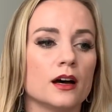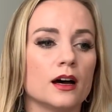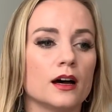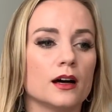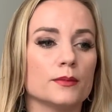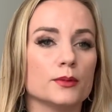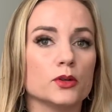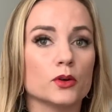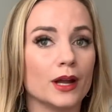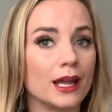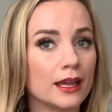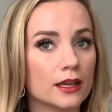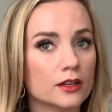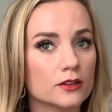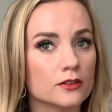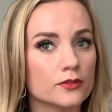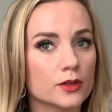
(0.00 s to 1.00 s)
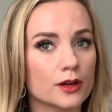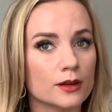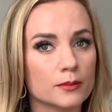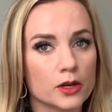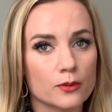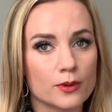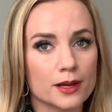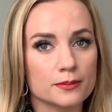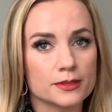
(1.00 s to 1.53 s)
Great interview on my
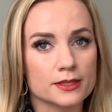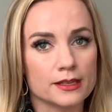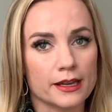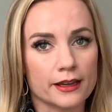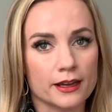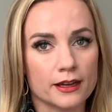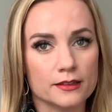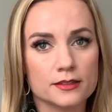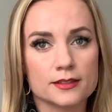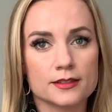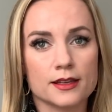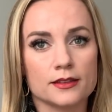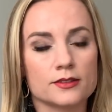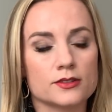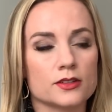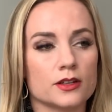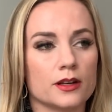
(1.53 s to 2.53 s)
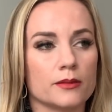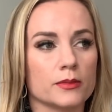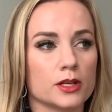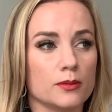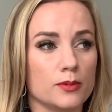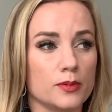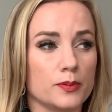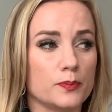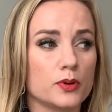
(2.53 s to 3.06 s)
website, Uncensored. I'm going to
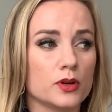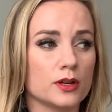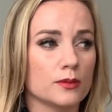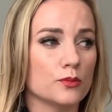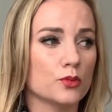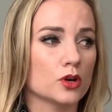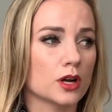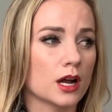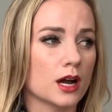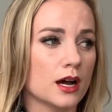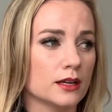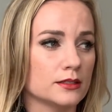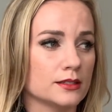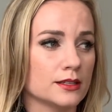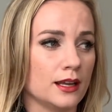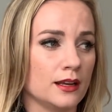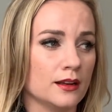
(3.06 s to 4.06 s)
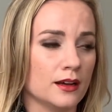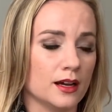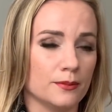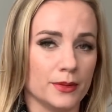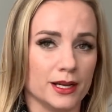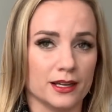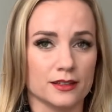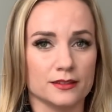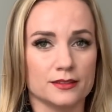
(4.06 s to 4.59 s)
be putting more content on my
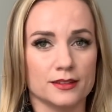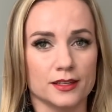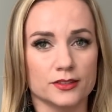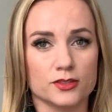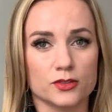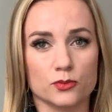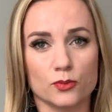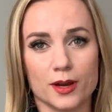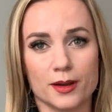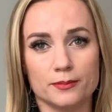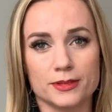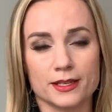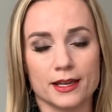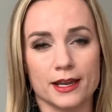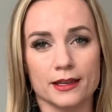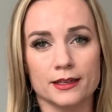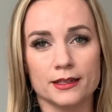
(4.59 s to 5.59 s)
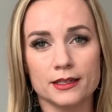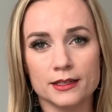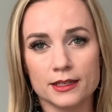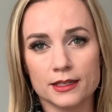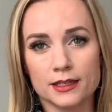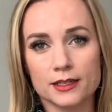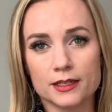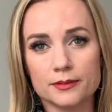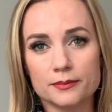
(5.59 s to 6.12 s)
Uncensored website.
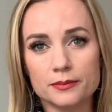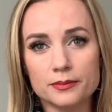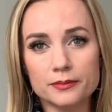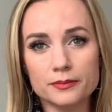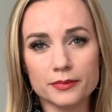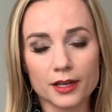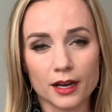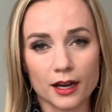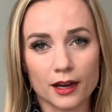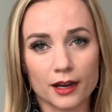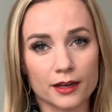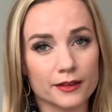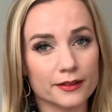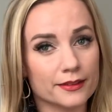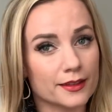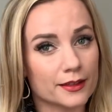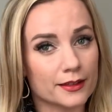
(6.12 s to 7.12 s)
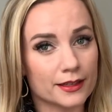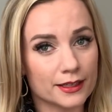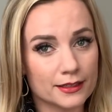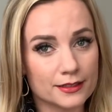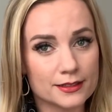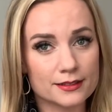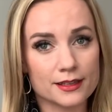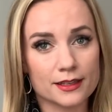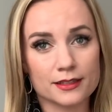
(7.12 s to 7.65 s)
There
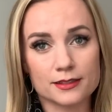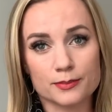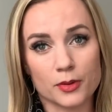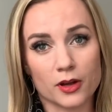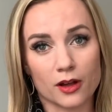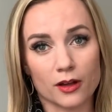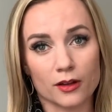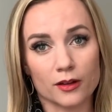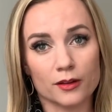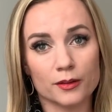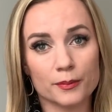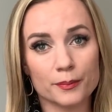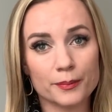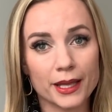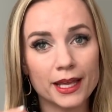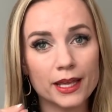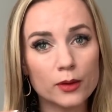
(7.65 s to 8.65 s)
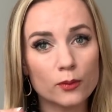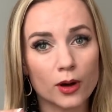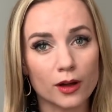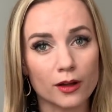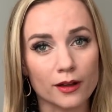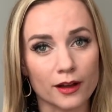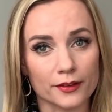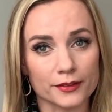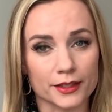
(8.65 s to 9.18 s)
is a small paywall
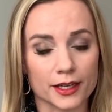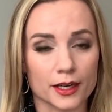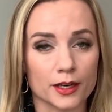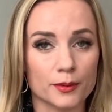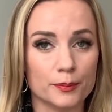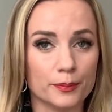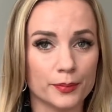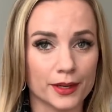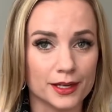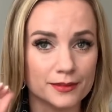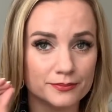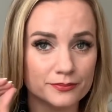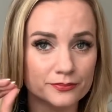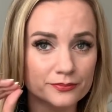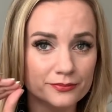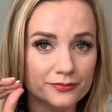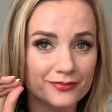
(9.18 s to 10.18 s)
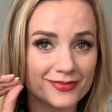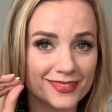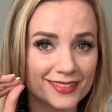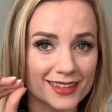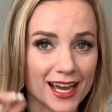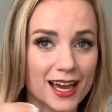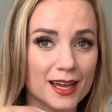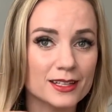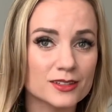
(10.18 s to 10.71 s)
on there, but
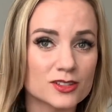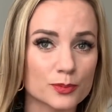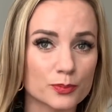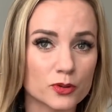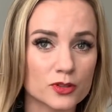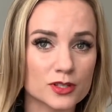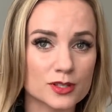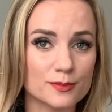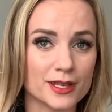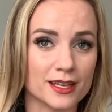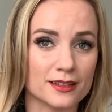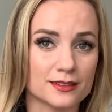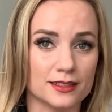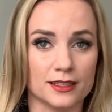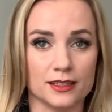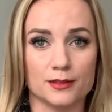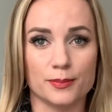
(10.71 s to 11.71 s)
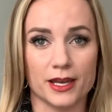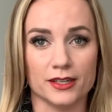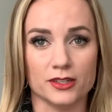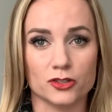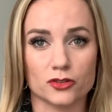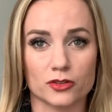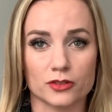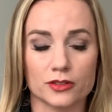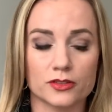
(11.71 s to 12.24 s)
that supports me as an independent
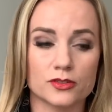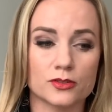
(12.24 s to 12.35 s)
journalist.